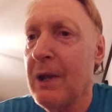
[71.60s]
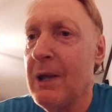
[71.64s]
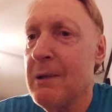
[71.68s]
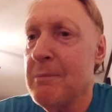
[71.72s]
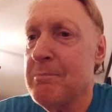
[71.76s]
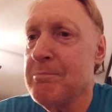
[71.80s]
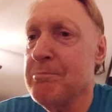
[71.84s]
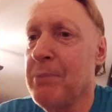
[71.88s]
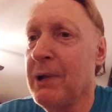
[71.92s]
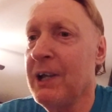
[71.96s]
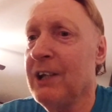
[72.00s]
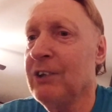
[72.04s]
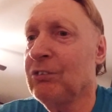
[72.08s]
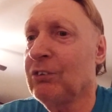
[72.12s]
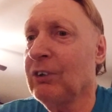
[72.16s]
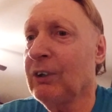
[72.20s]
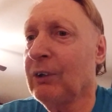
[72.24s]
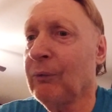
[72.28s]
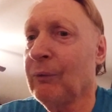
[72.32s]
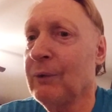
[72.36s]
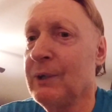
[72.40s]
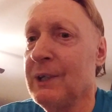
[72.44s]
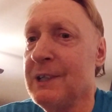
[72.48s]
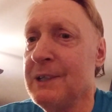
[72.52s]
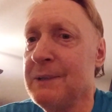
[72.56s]

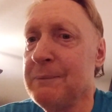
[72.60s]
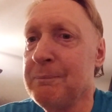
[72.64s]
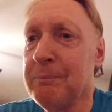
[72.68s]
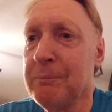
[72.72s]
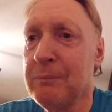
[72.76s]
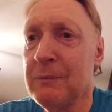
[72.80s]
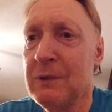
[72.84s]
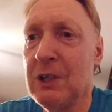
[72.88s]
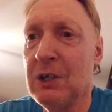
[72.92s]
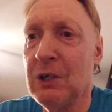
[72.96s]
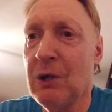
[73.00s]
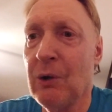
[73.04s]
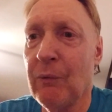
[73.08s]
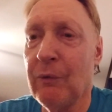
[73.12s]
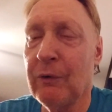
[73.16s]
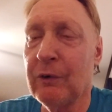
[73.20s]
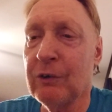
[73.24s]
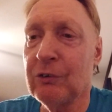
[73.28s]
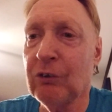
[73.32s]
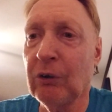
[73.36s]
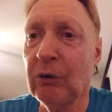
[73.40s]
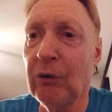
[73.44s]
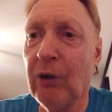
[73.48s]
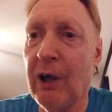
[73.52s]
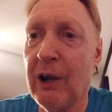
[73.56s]
basically,
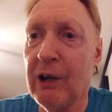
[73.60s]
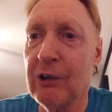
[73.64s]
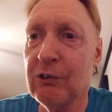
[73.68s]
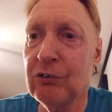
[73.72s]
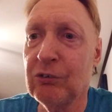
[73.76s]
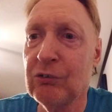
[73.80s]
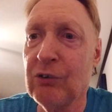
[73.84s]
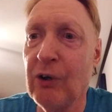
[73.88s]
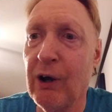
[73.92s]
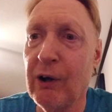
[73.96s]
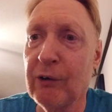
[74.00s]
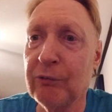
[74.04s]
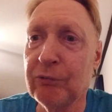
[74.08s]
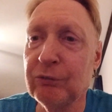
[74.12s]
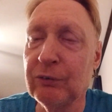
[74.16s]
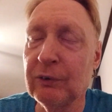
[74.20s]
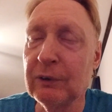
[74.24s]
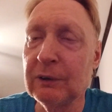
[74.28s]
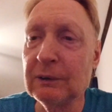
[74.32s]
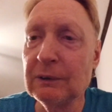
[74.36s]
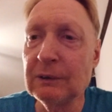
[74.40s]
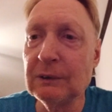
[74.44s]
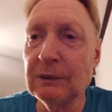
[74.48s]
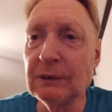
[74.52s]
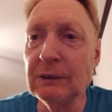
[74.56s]
there's a lot of stuff
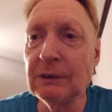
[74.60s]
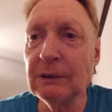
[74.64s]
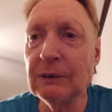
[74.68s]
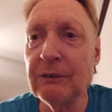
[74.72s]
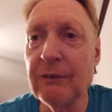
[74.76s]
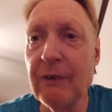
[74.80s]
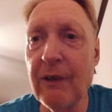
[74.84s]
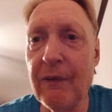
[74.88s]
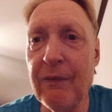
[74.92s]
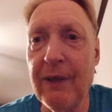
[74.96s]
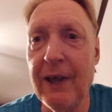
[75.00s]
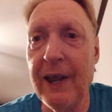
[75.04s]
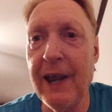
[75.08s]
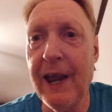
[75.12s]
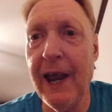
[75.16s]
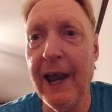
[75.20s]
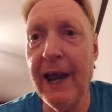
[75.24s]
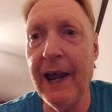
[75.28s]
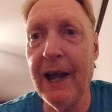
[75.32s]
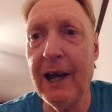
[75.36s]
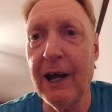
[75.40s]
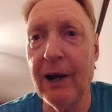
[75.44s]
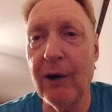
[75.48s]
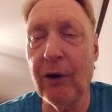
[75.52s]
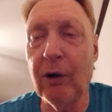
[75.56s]
that they
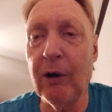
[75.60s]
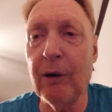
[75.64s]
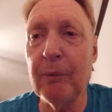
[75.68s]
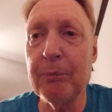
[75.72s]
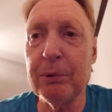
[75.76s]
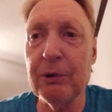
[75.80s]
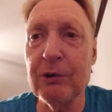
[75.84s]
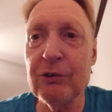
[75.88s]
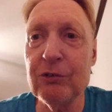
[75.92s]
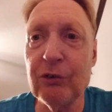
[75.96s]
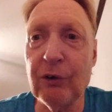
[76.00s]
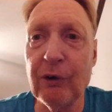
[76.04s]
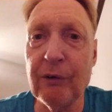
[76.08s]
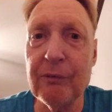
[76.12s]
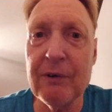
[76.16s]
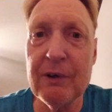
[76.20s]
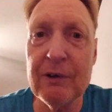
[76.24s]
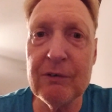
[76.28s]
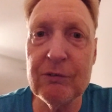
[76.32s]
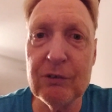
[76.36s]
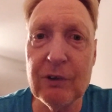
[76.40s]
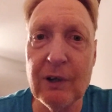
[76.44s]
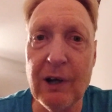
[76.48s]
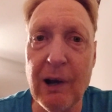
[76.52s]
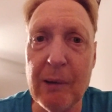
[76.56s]
add,
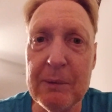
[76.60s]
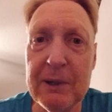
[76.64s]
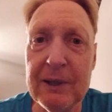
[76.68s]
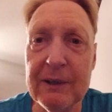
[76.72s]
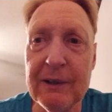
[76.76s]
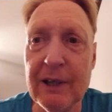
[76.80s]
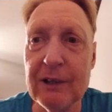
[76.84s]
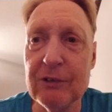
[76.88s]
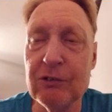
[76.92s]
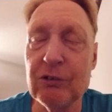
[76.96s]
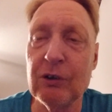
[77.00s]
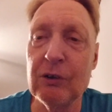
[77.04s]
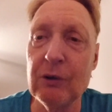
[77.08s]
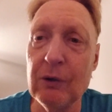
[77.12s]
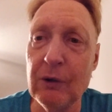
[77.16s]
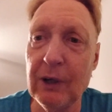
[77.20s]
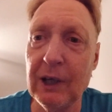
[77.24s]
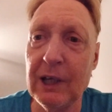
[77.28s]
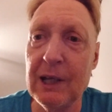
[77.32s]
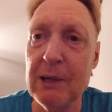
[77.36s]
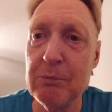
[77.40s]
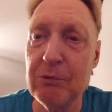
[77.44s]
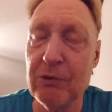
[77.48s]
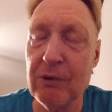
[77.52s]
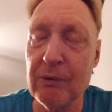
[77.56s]
preservatives, and I mean, that's good. It
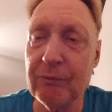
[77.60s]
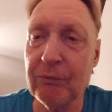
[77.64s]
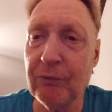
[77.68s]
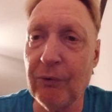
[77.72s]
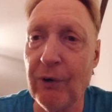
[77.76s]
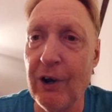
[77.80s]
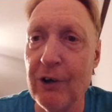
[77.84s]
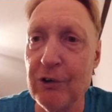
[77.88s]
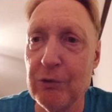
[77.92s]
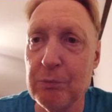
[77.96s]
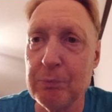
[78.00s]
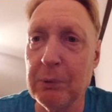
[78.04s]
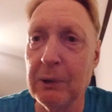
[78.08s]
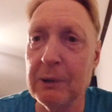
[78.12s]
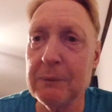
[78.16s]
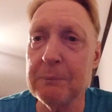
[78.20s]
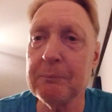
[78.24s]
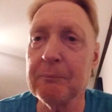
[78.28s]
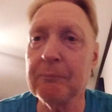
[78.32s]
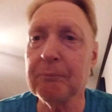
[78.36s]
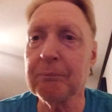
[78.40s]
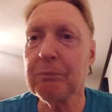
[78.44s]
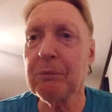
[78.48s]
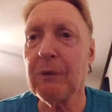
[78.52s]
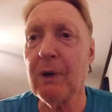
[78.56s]
keeps them fresh. But
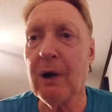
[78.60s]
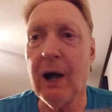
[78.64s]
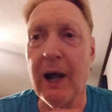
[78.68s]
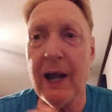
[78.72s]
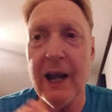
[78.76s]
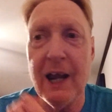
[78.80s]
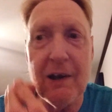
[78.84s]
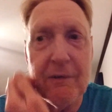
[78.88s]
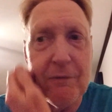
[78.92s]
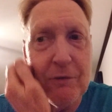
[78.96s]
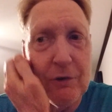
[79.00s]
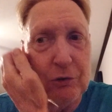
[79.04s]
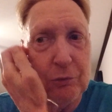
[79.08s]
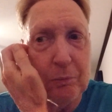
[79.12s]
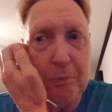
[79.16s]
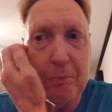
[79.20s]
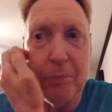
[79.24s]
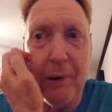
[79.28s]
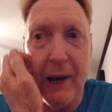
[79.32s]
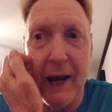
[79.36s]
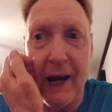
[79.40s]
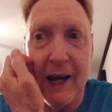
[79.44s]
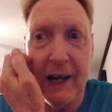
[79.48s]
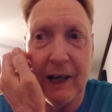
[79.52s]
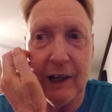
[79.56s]
I have this
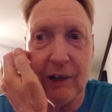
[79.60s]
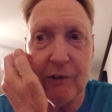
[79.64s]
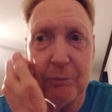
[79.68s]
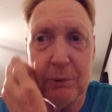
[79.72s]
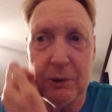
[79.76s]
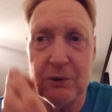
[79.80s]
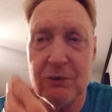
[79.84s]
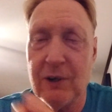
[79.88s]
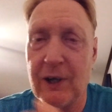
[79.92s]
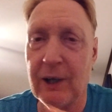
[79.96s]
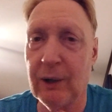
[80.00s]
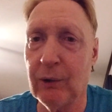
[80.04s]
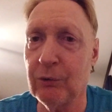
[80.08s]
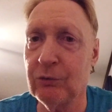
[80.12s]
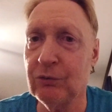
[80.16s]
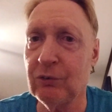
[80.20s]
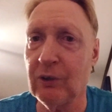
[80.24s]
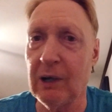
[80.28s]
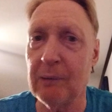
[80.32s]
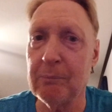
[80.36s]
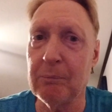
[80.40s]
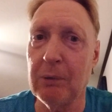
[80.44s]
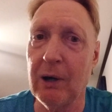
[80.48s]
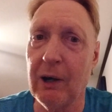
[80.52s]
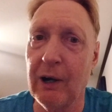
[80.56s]
bag of potatoes
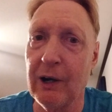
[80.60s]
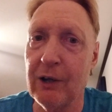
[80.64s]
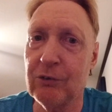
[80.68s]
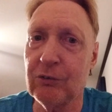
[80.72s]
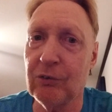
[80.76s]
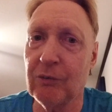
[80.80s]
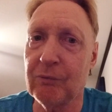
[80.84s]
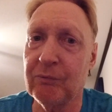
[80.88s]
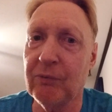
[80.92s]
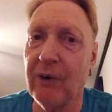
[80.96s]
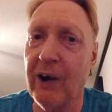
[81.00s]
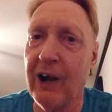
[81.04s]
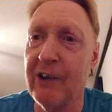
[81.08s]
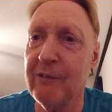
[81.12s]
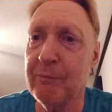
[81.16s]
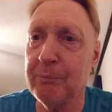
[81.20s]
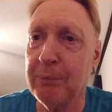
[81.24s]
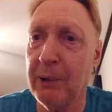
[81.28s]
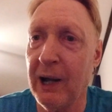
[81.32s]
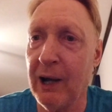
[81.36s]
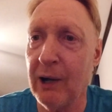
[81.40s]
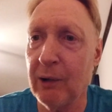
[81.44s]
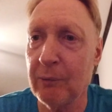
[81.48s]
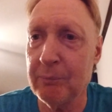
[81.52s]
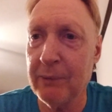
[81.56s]
I bought. It's a 5
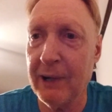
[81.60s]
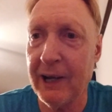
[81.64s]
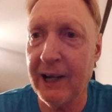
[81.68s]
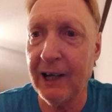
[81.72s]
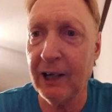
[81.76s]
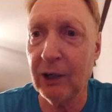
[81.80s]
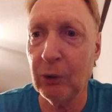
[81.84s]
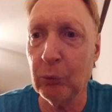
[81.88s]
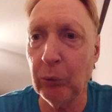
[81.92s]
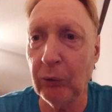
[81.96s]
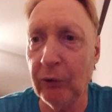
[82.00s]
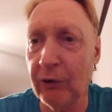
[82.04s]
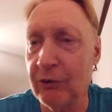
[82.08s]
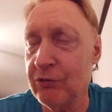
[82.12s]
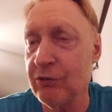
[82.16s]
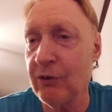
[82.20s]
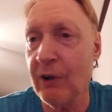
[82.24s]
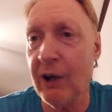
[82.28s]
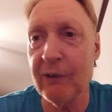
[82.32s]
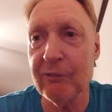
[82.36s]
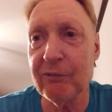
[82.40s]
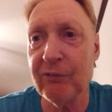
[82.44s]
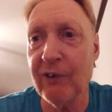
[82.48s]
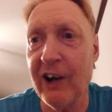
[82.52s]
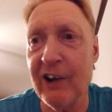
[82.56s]
pound bag. Well, it's
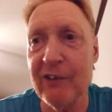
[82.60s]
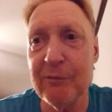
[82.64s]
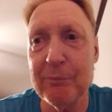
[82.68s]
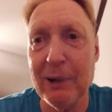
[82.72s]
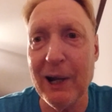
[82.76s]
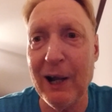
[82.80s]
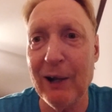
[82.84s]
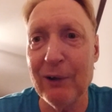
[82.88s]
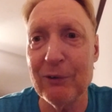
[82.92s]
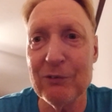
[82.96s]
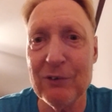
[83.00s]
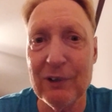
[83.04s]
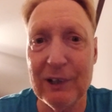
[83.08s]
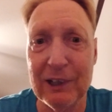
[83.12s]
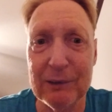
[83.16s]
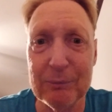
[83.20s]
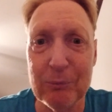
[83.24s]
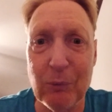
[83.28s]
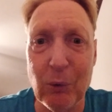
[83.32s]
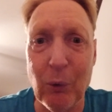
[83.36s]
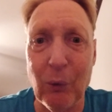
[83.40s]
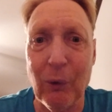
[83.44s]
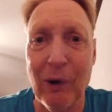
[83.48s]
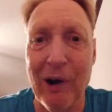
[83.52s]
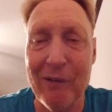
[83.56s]
not 5 pounds
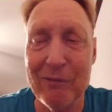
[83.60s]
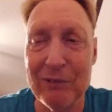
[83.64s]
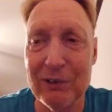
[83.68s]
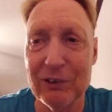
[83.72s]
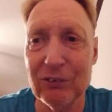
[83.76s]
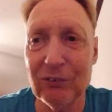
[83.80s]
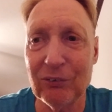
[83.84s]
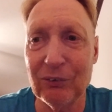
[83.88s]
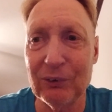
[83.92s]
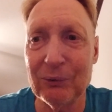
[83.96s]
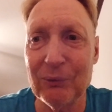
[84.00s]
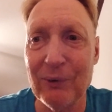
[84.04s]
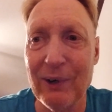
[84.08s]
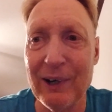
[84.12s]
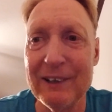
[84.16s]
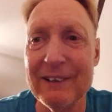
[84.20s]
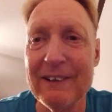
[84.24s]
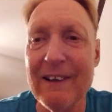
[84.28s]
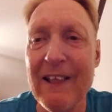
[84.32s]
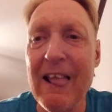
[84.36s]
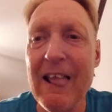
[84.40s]
anymore, obviously, right?